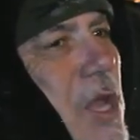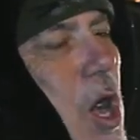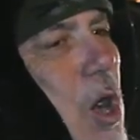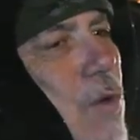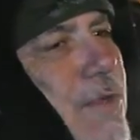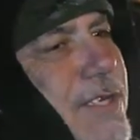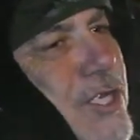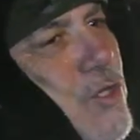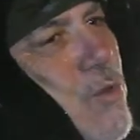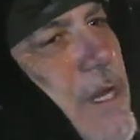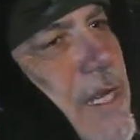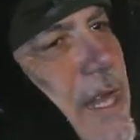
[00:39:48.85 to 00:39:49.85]
know the
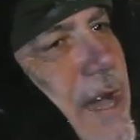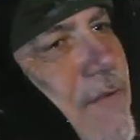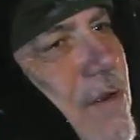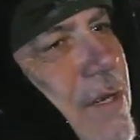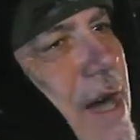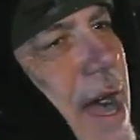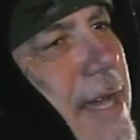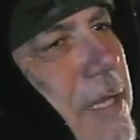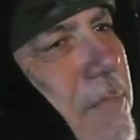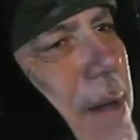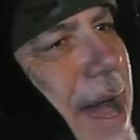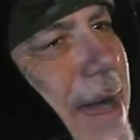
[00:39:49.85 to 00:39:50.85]
street level
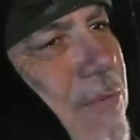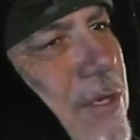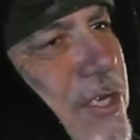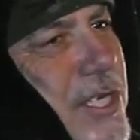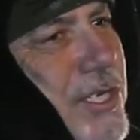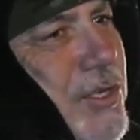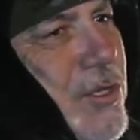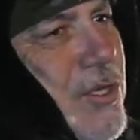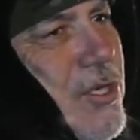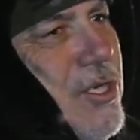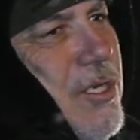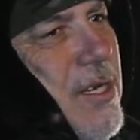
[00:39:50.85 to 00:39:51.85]
Occupy resistors